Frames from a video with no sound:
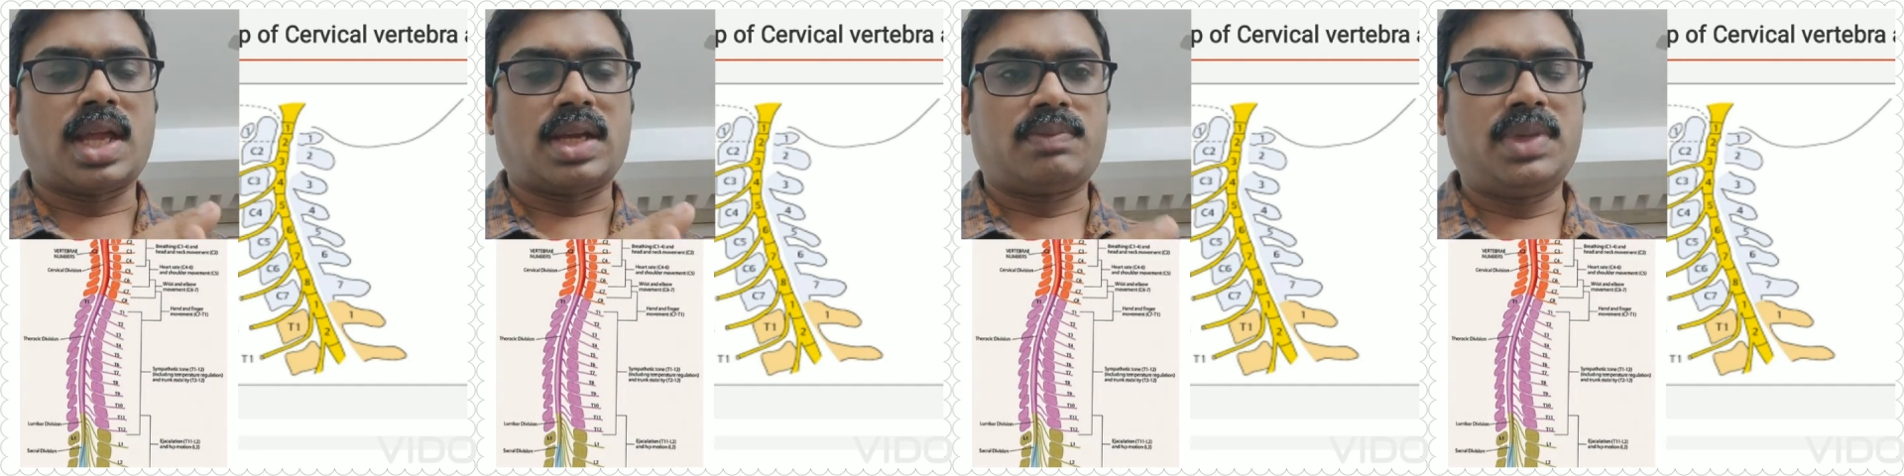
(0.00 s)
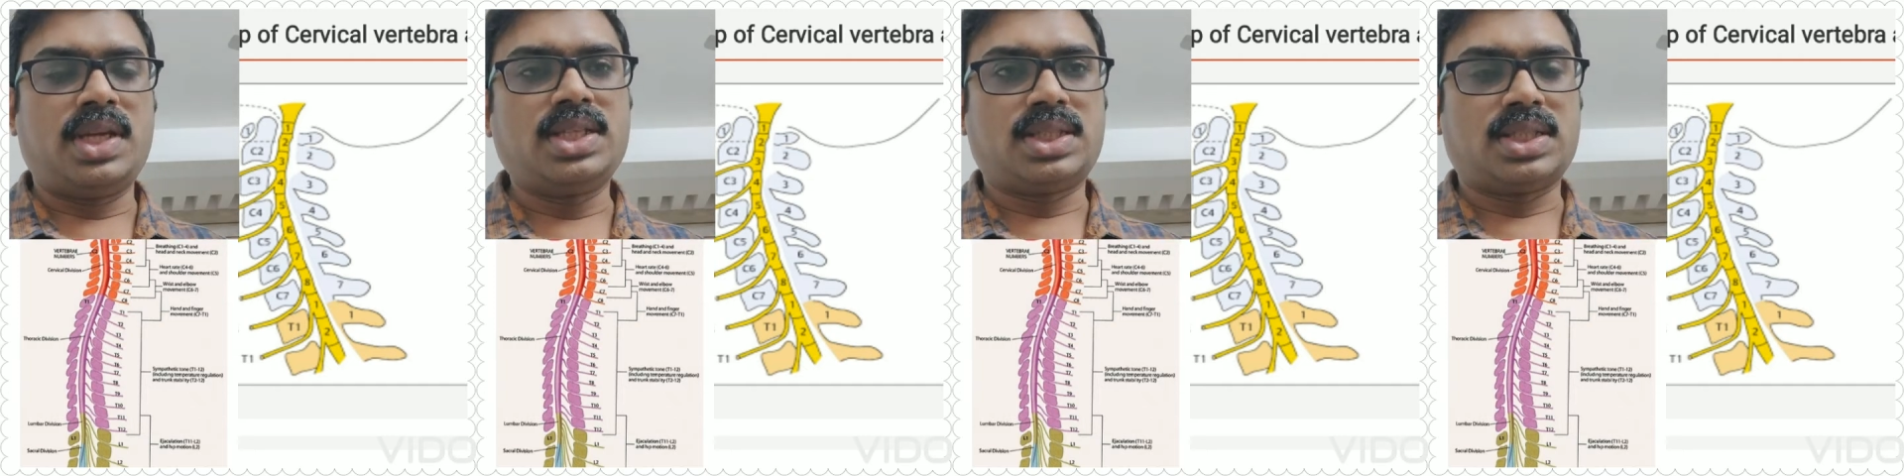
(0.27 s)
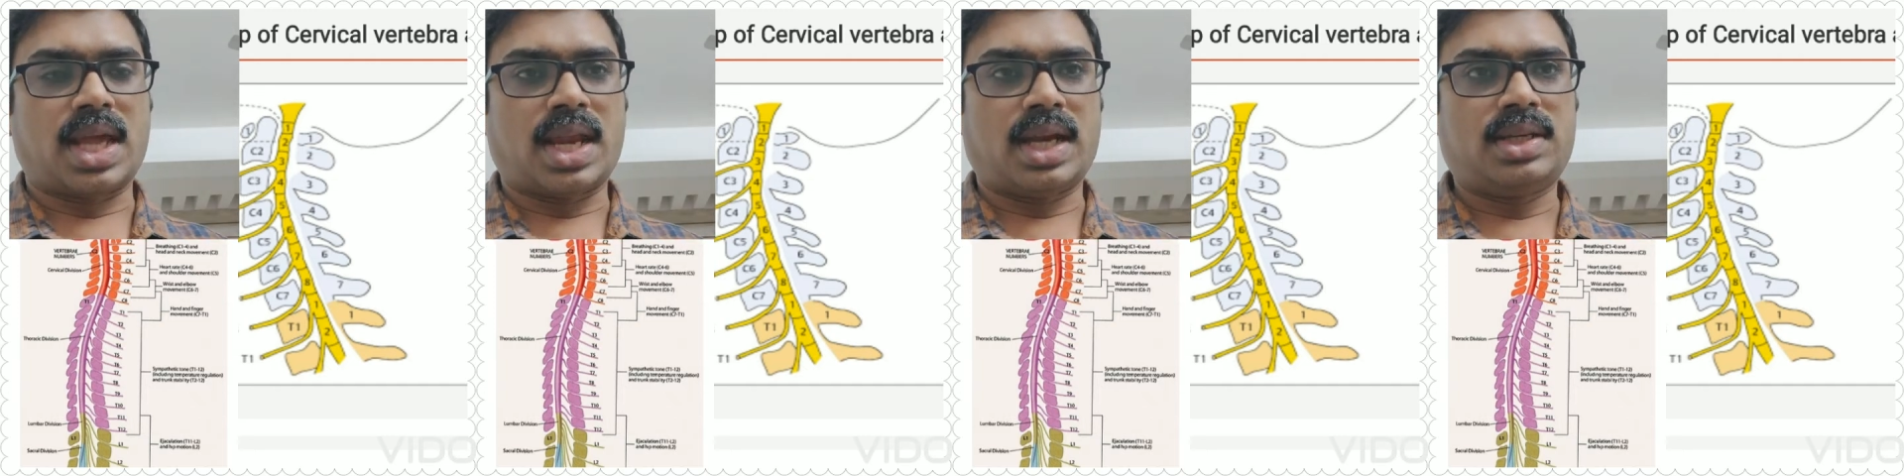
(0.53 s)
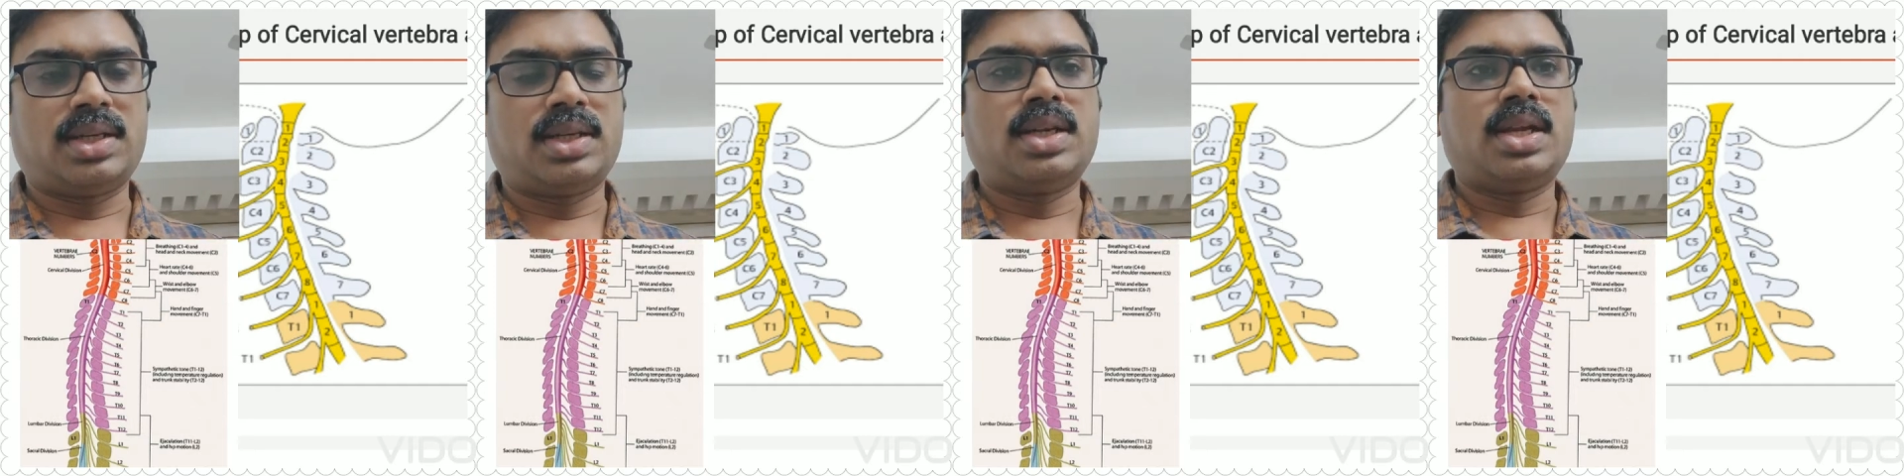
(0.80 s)
That means
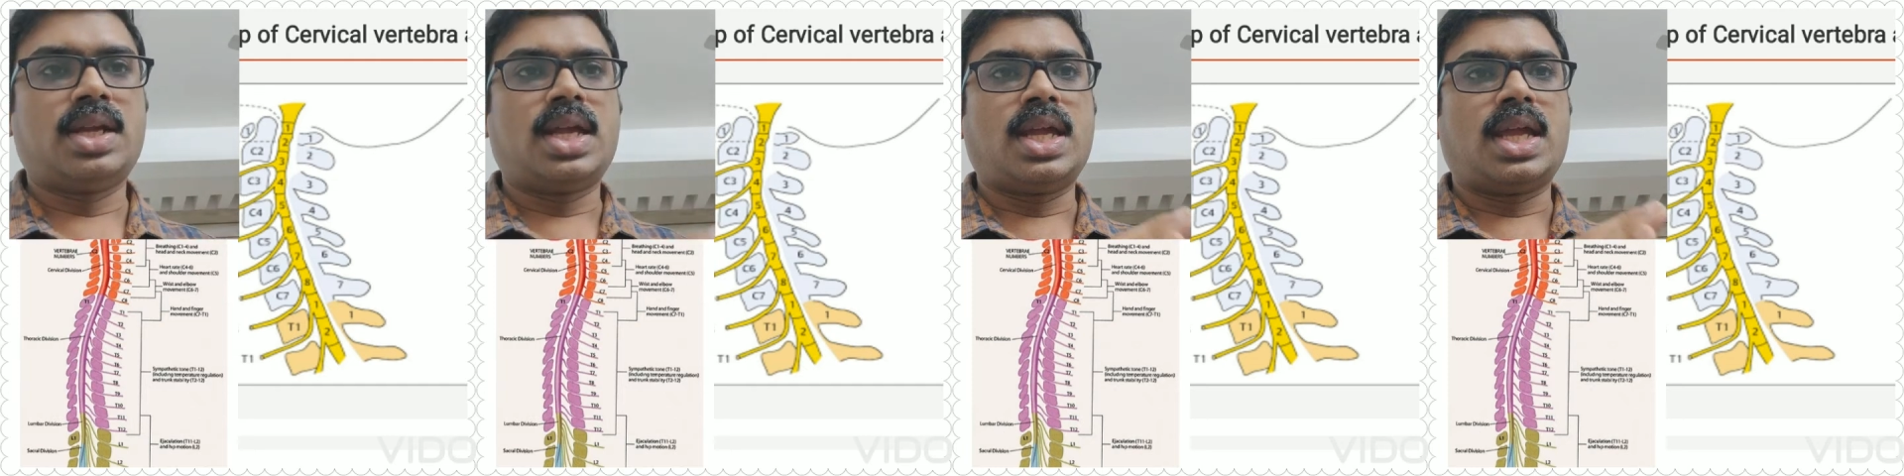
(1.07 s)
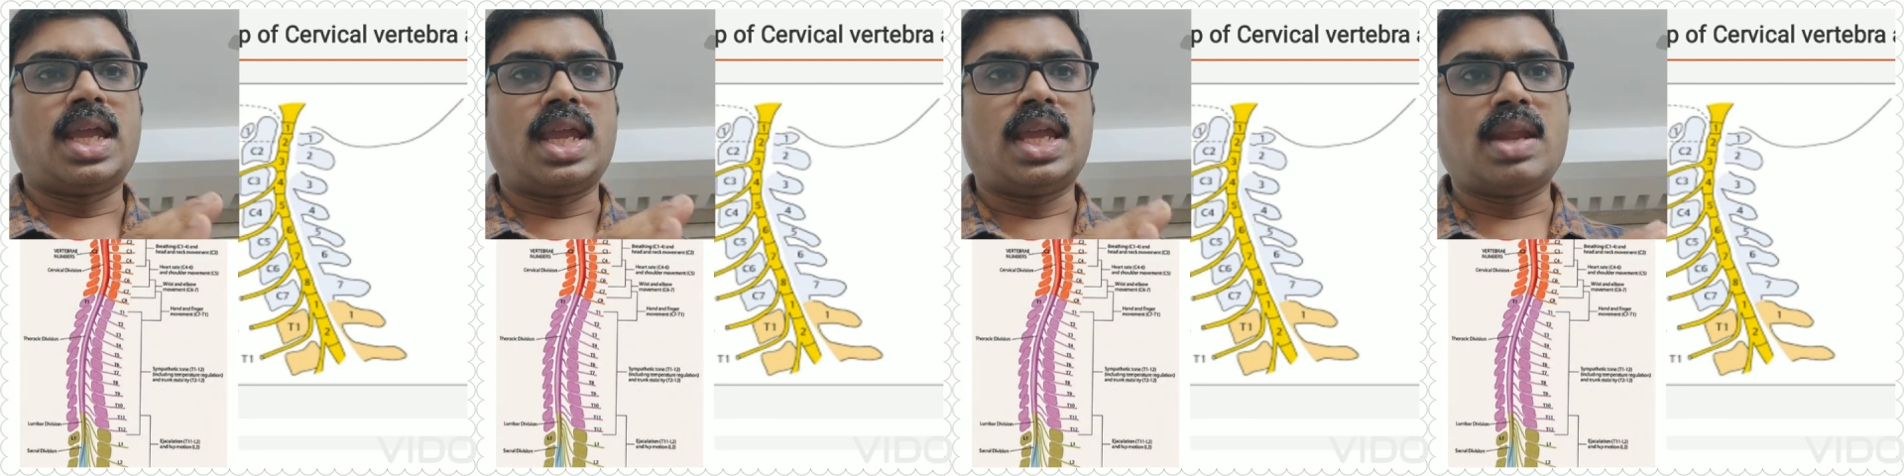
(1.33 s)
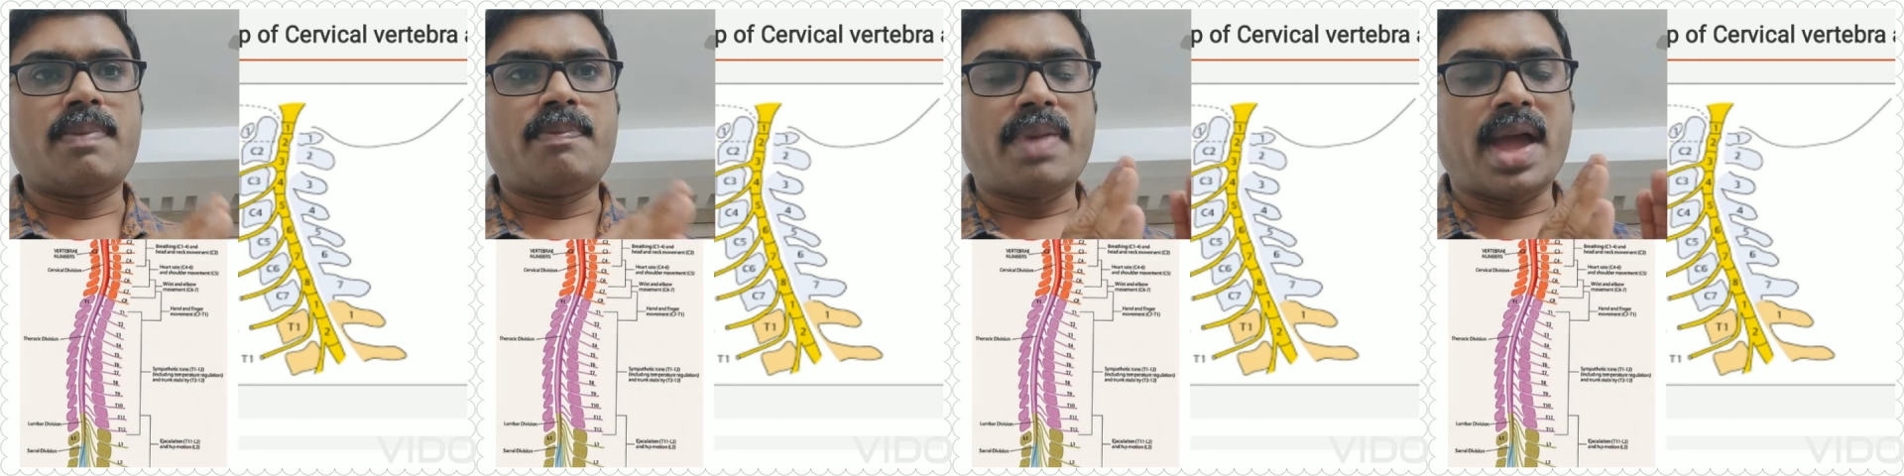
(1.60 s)
that in a